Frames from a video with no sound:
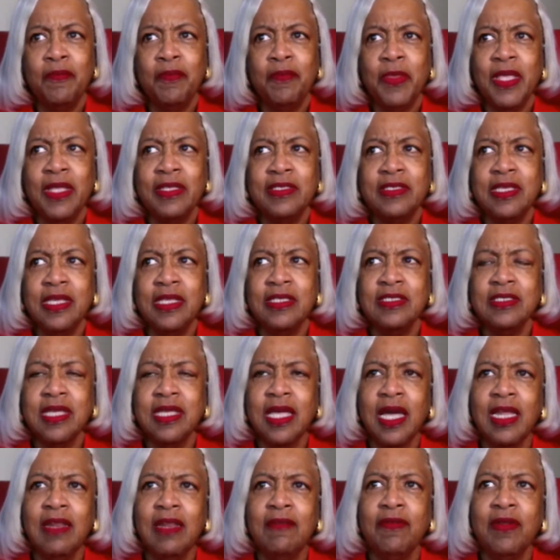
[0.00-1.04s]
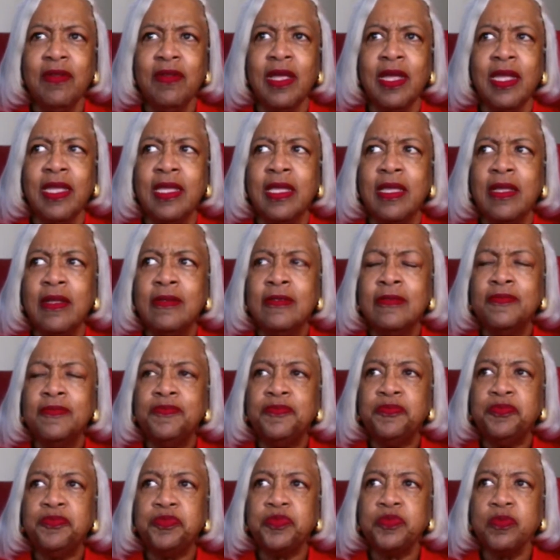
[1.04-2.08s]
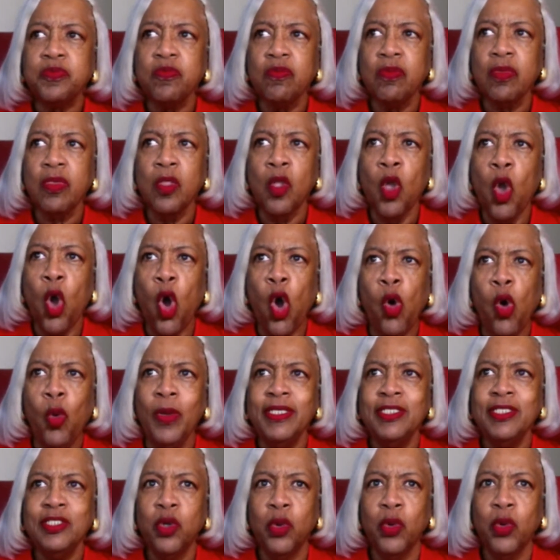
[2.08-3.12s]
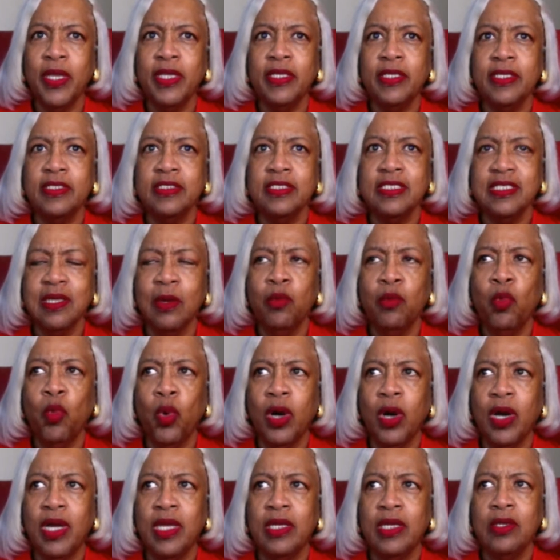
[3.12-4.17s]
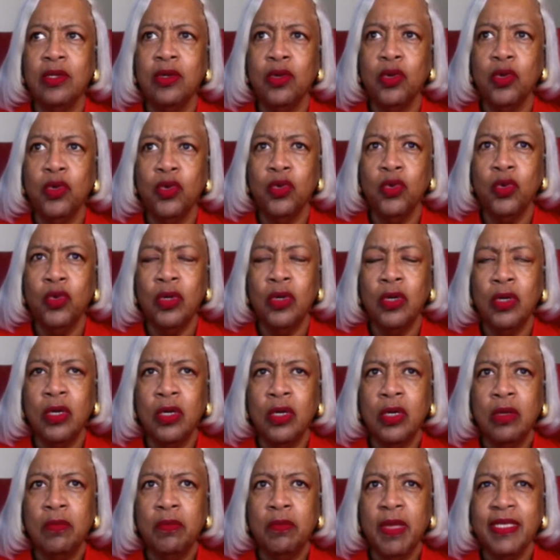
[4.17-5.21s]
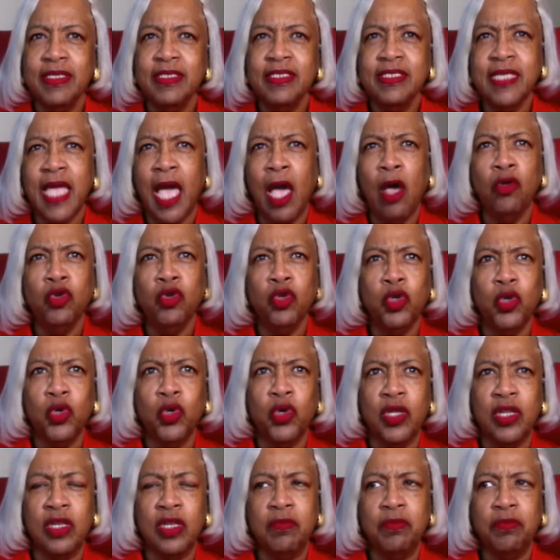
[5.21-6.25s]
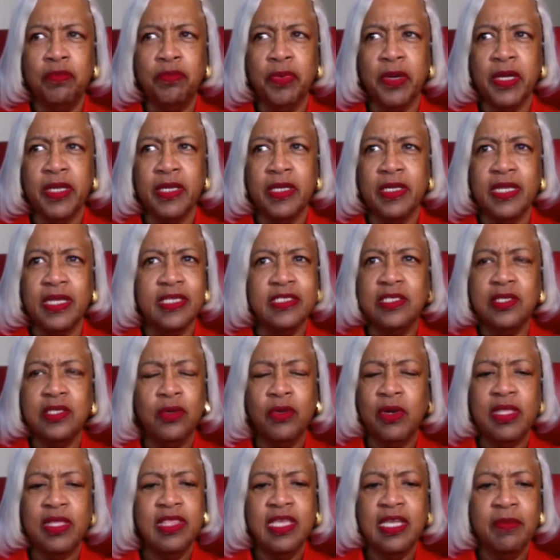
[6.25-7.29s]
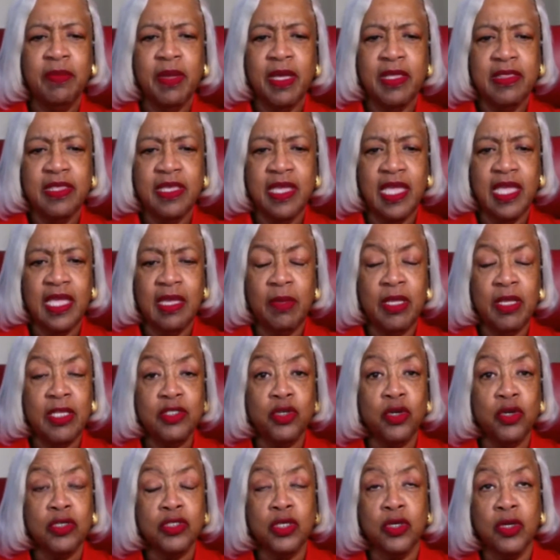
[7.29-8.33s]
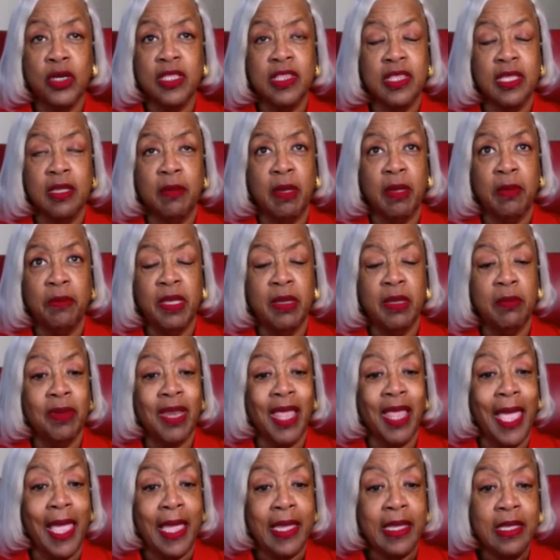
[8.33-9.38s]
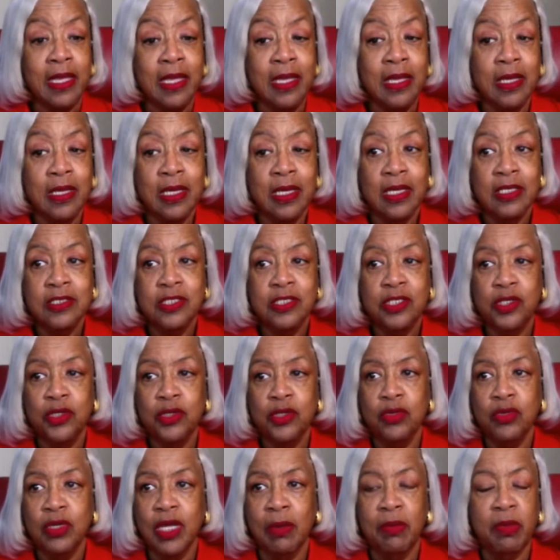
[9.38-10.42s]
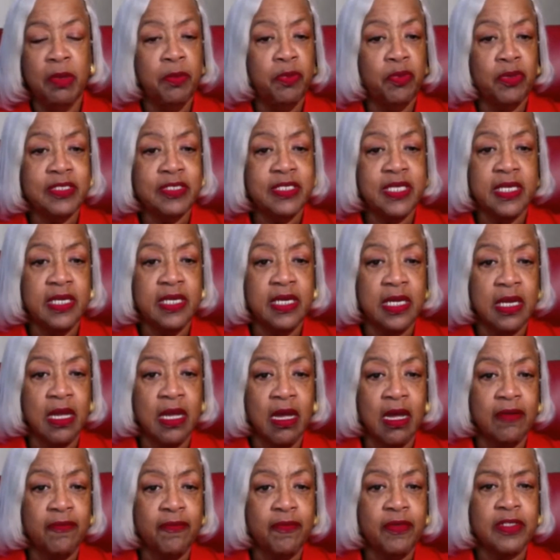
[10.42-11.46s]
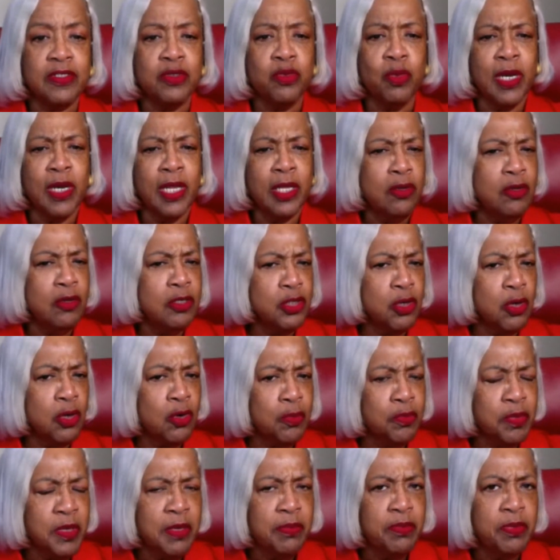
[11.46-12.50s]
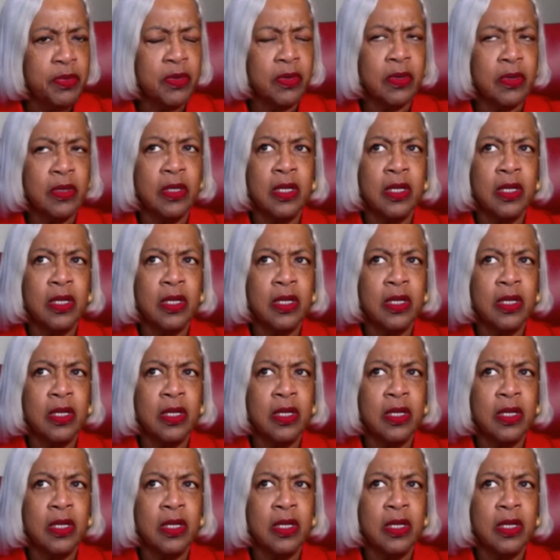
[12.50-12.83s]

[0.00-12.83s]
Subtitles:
It's kind of like always going to someone who may sound good, but doesn't know anything about the AME Church or anything about being Black to come and present at a conference. Why not use your own people?